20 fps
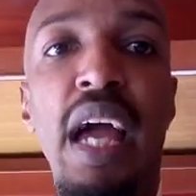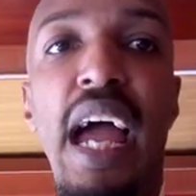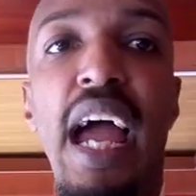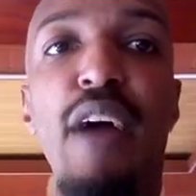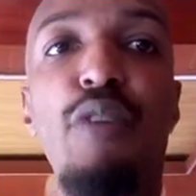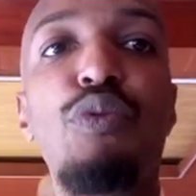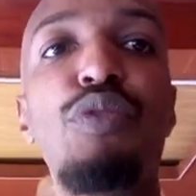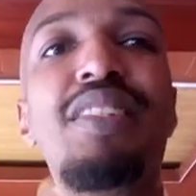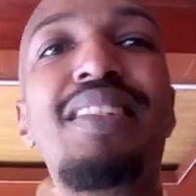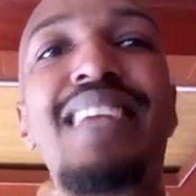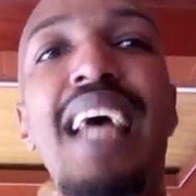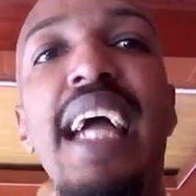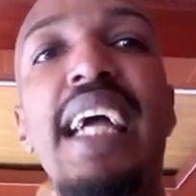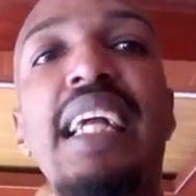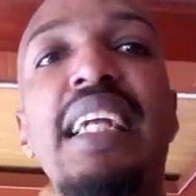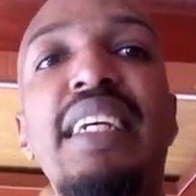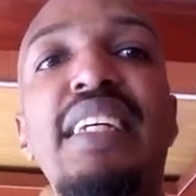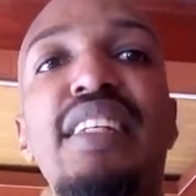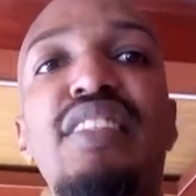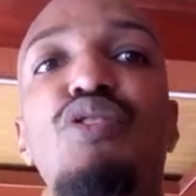And
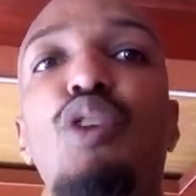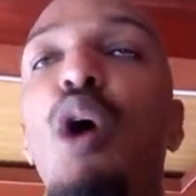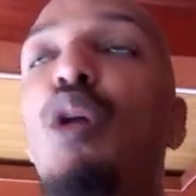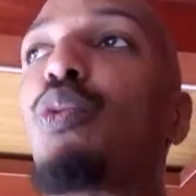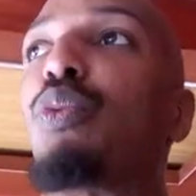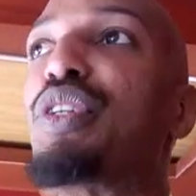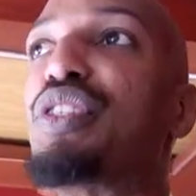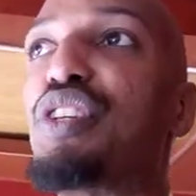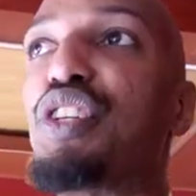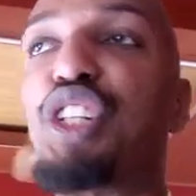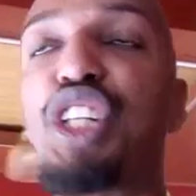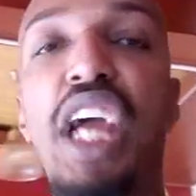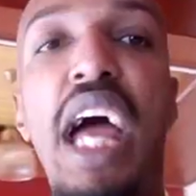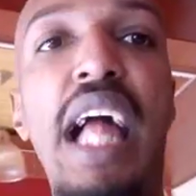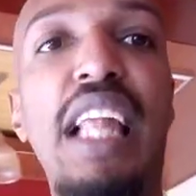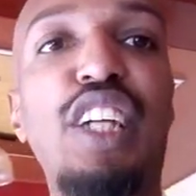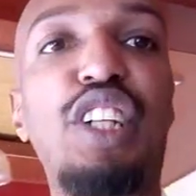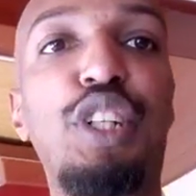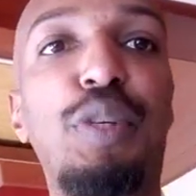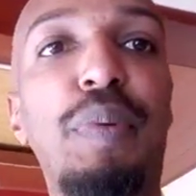recycling is always a
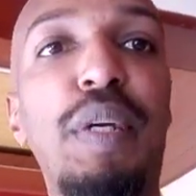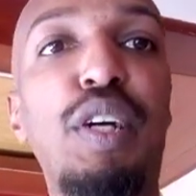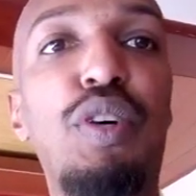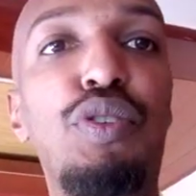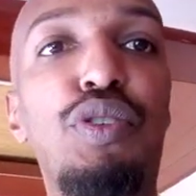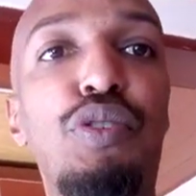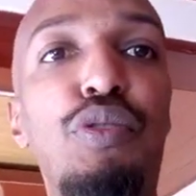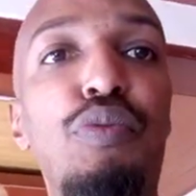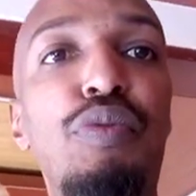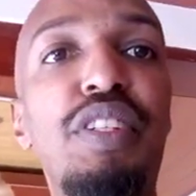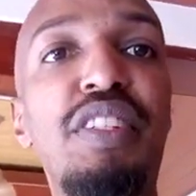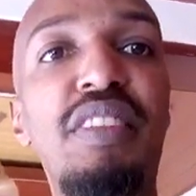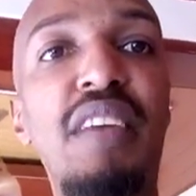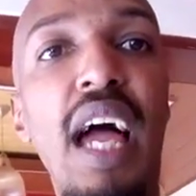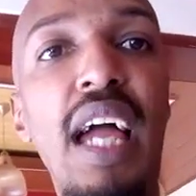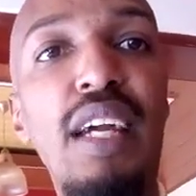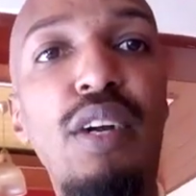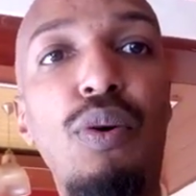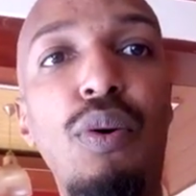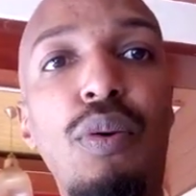challenge because you
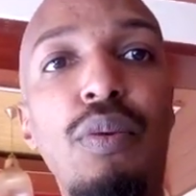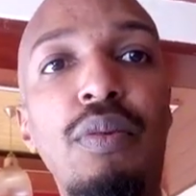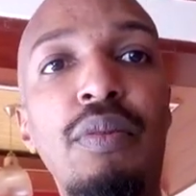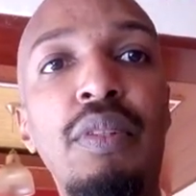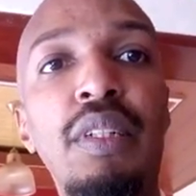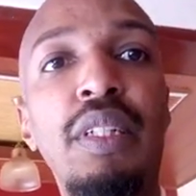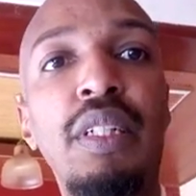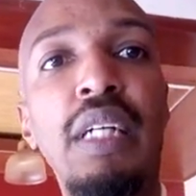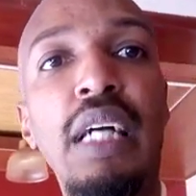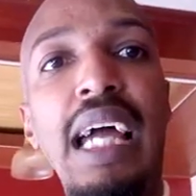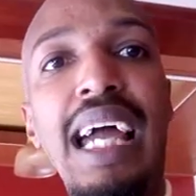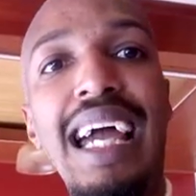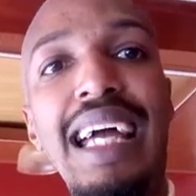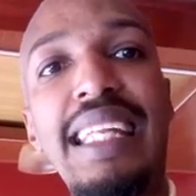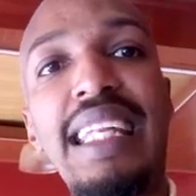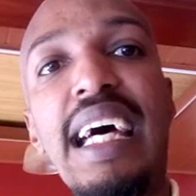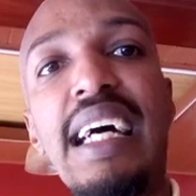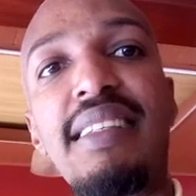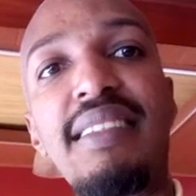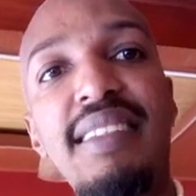recycle
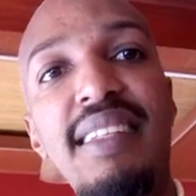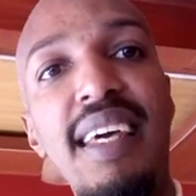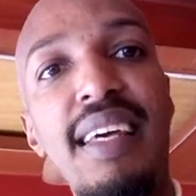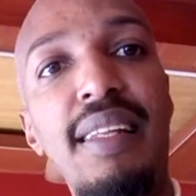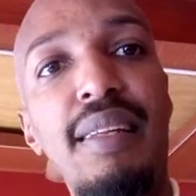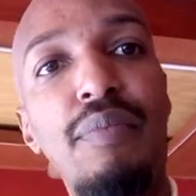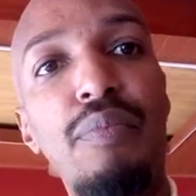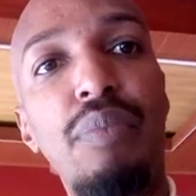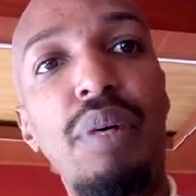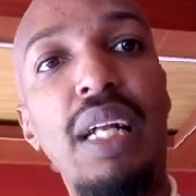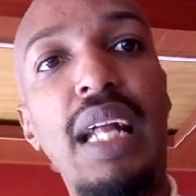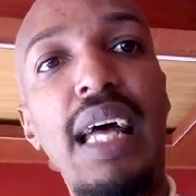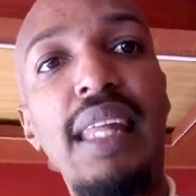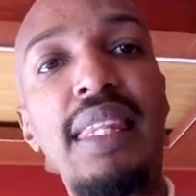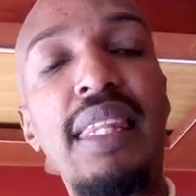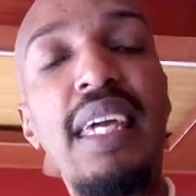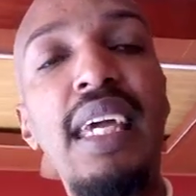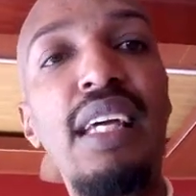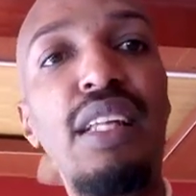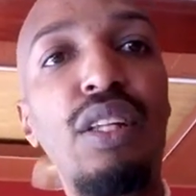and that's it. But I
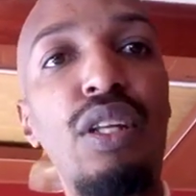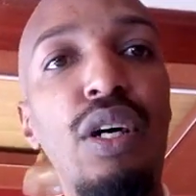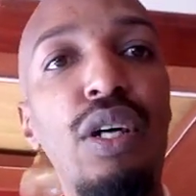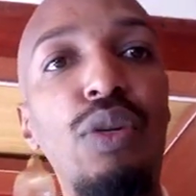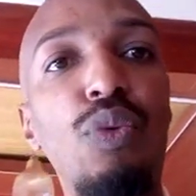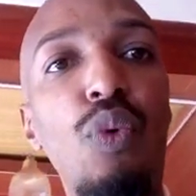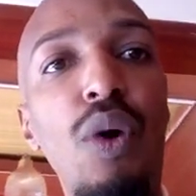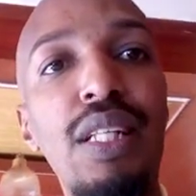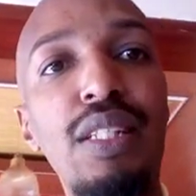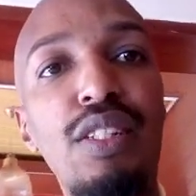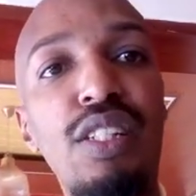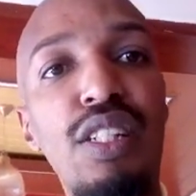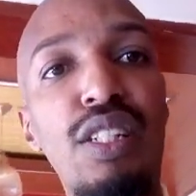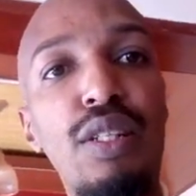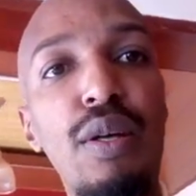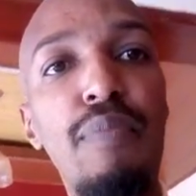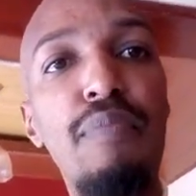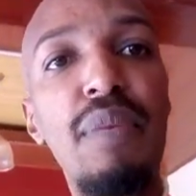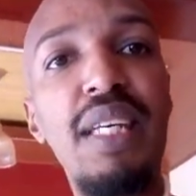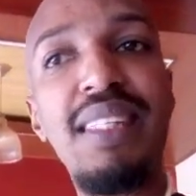think that what's
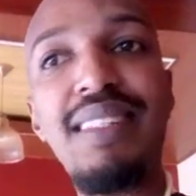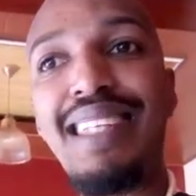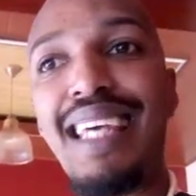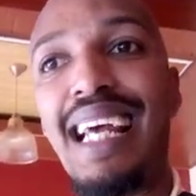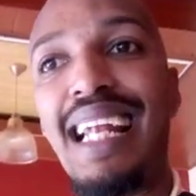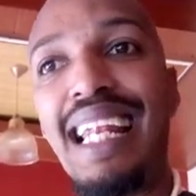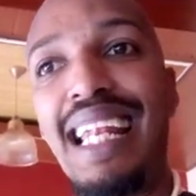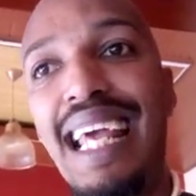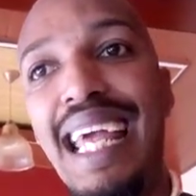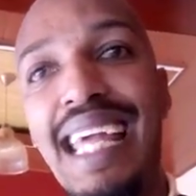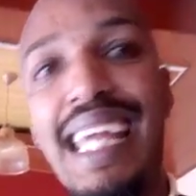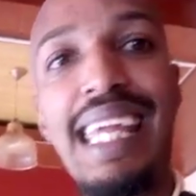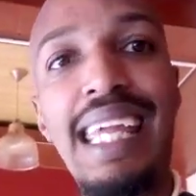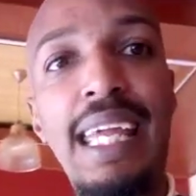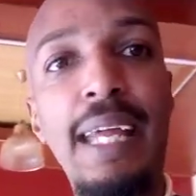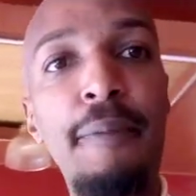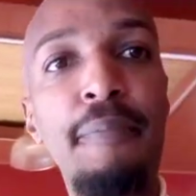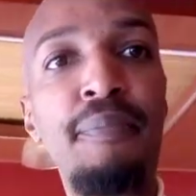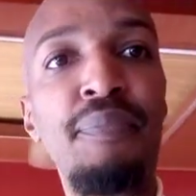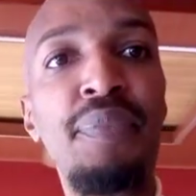the missing link
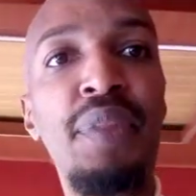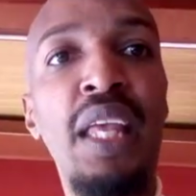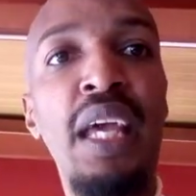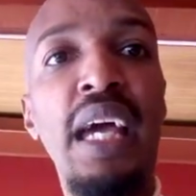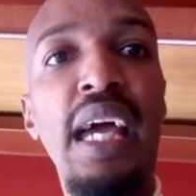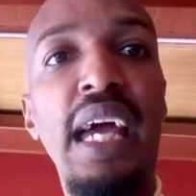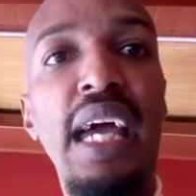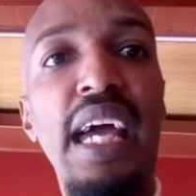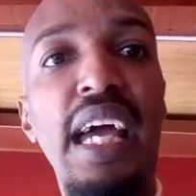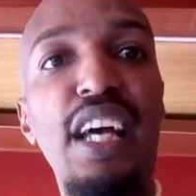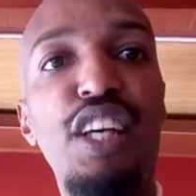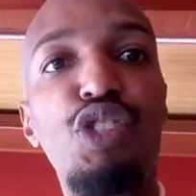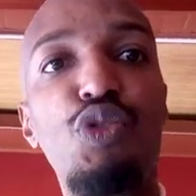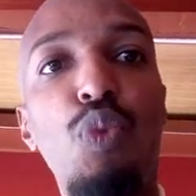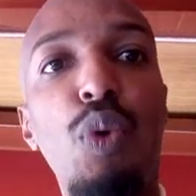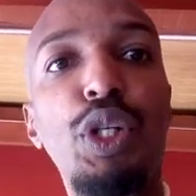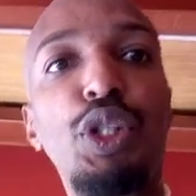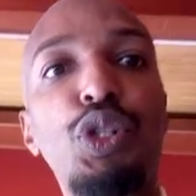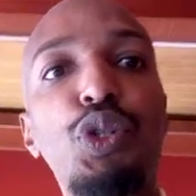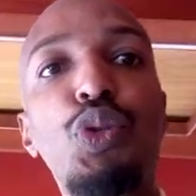is
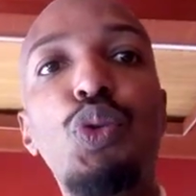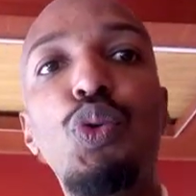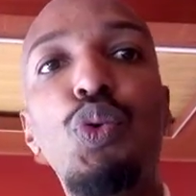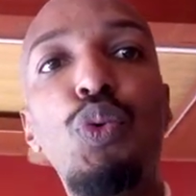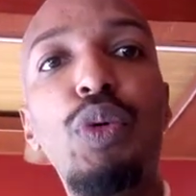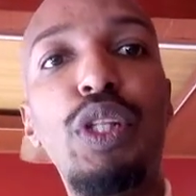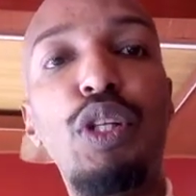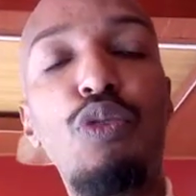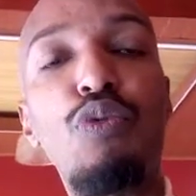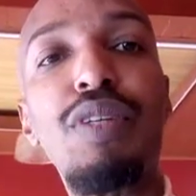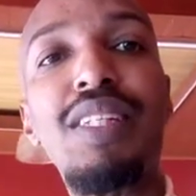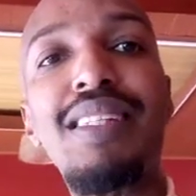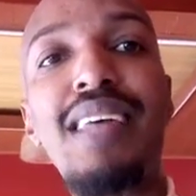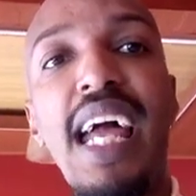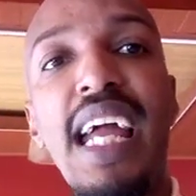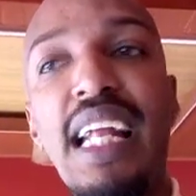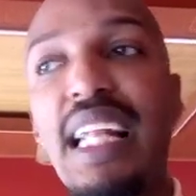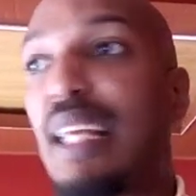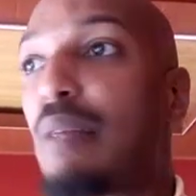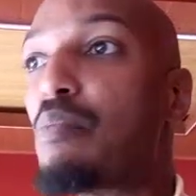what you do with the
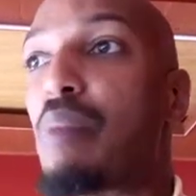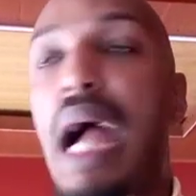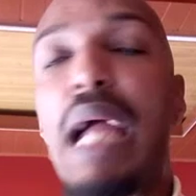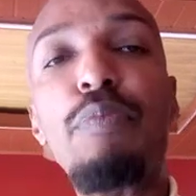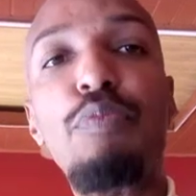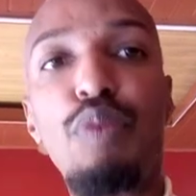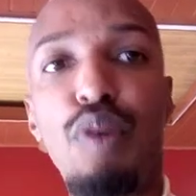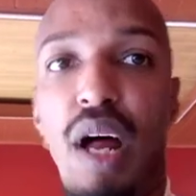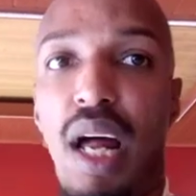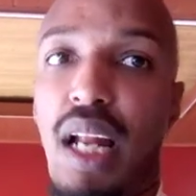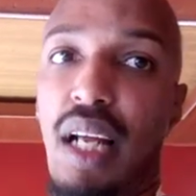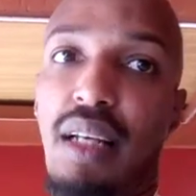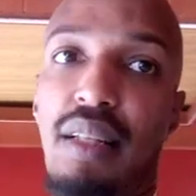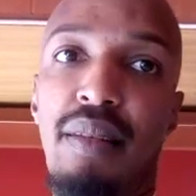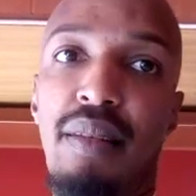recycling byproduct.